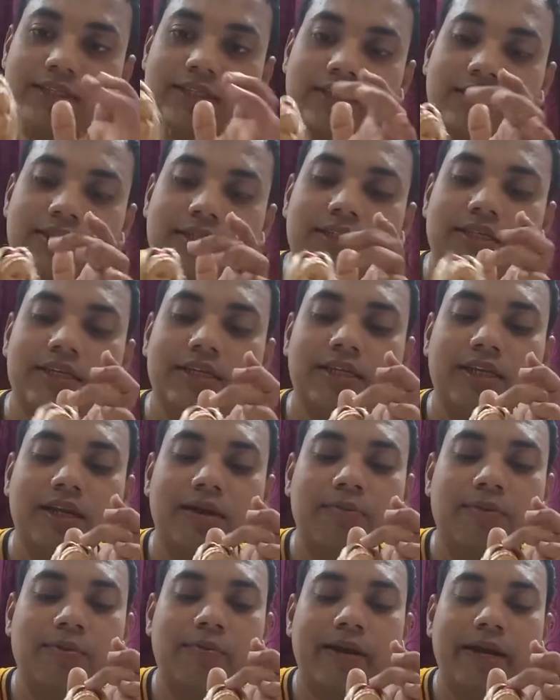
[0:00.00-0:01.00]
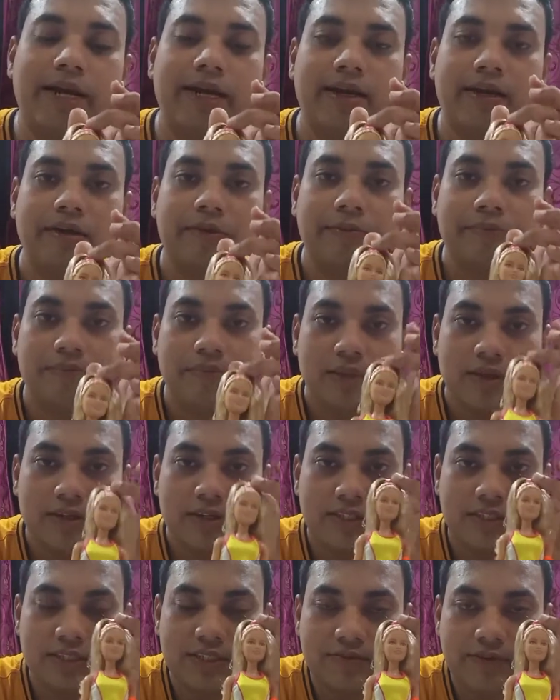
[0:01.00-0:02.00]
this is the rubber band
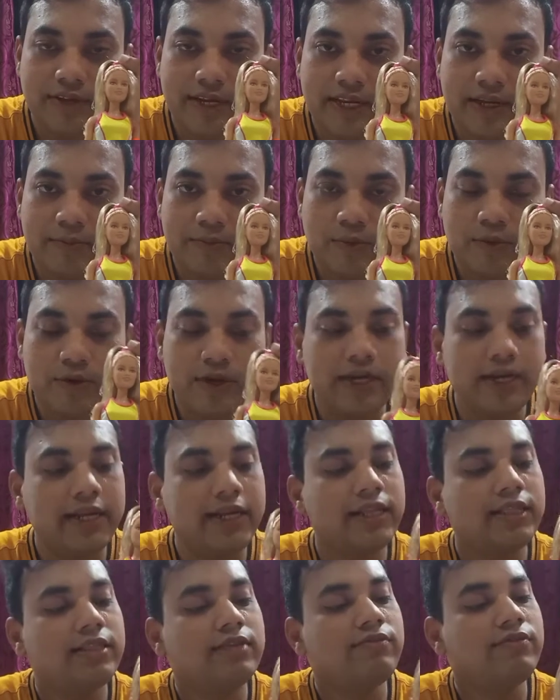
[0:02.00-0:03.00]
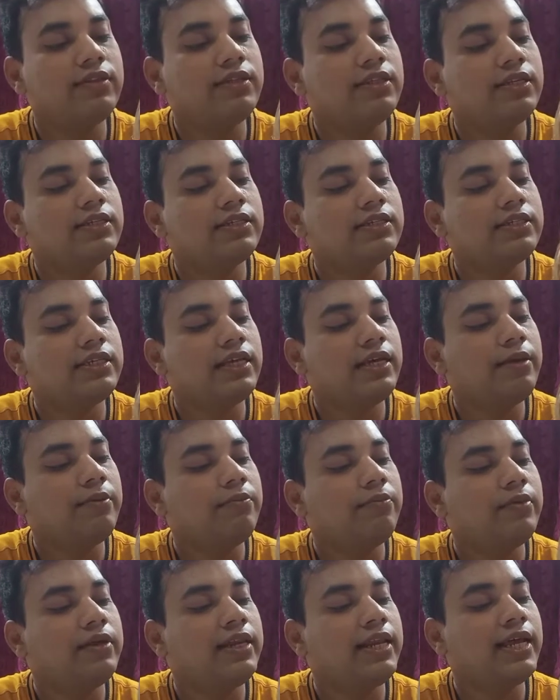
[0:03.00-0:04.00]
she's wearing, a ponytail, and with the
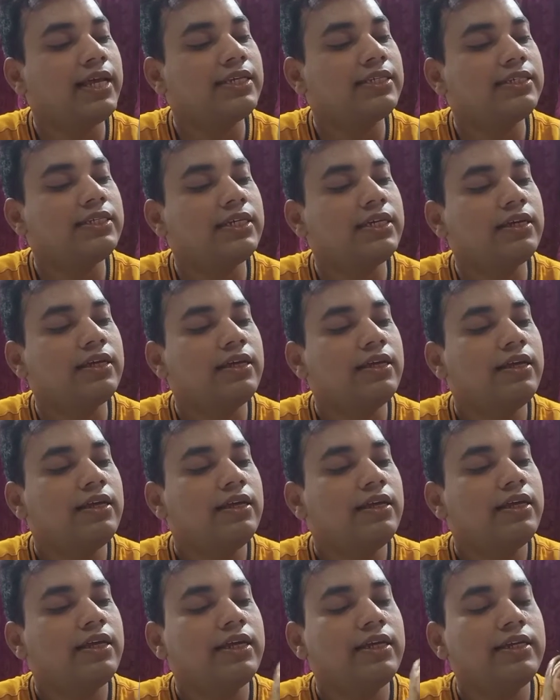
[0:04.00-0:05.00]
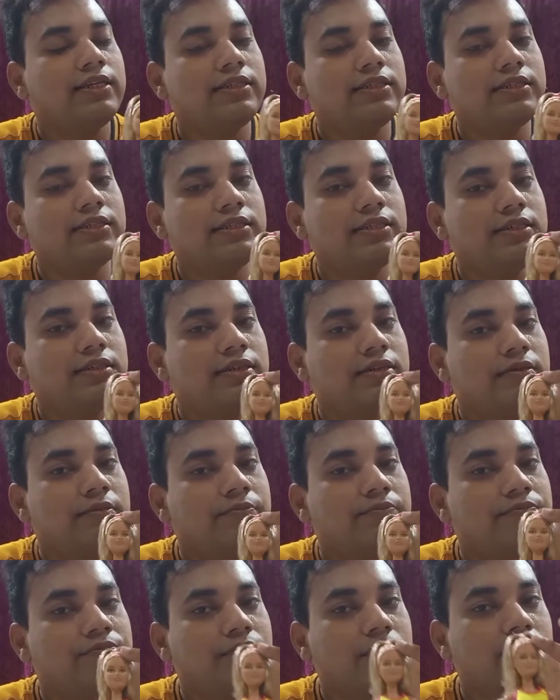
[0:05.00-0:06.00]
same elastic it is
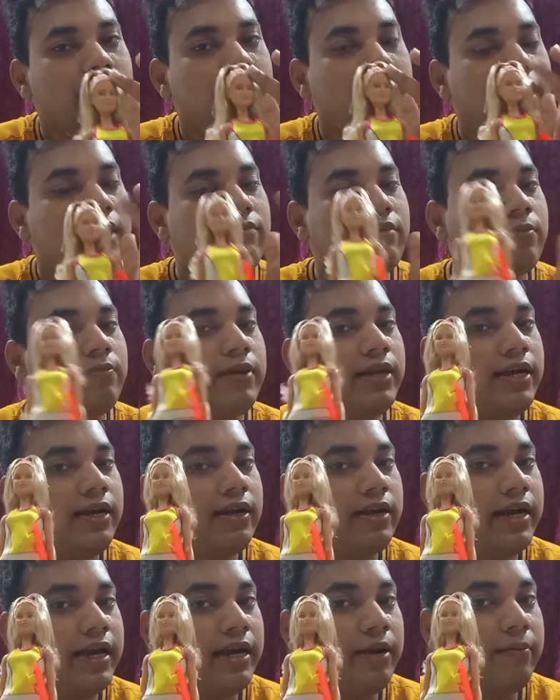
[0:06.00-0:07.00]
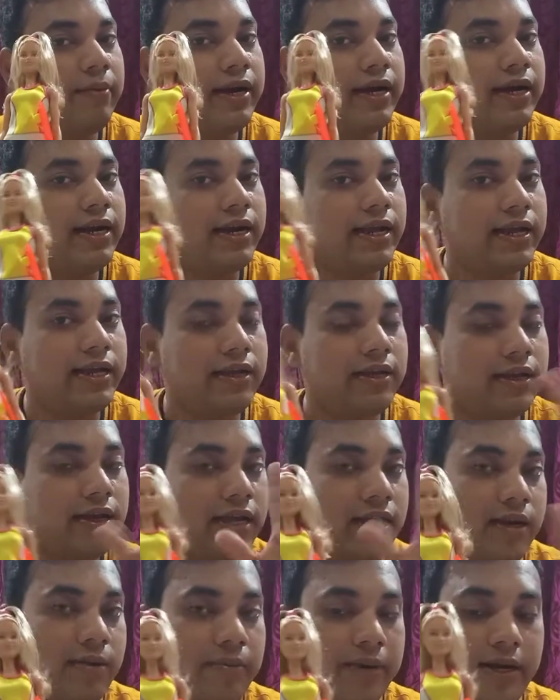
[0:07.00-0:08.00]
they have applied a headband, like a
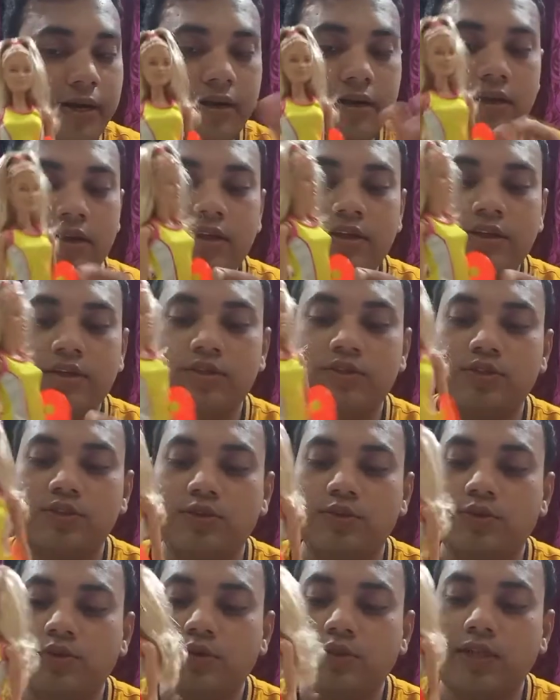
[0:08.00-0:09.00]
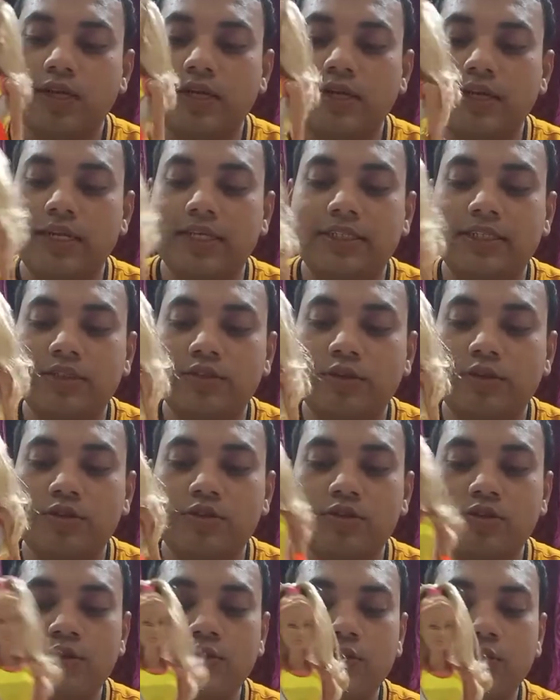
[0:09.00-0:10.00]
hairband. So the dress is
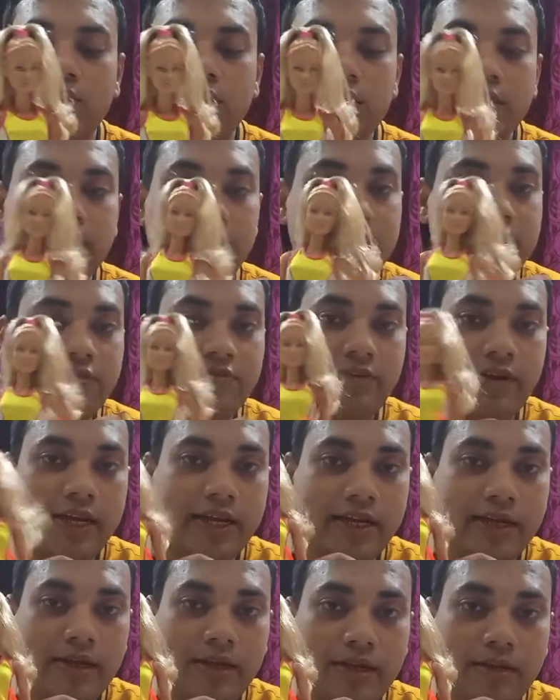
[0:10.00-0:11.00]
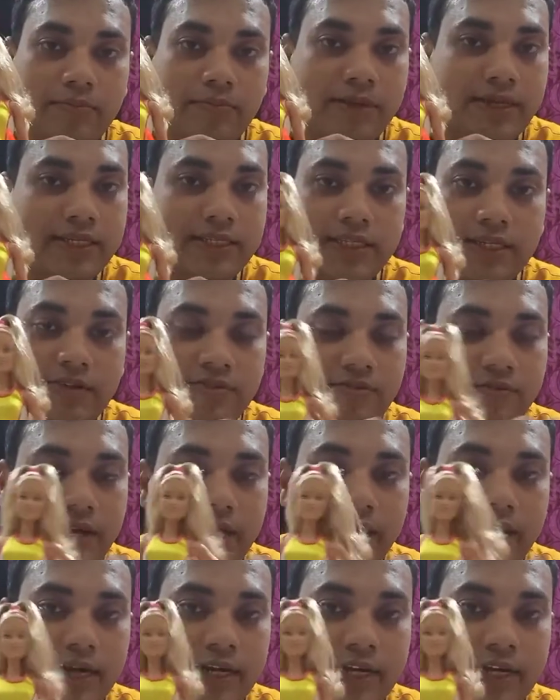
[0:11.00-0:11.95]
also good. She has a basic five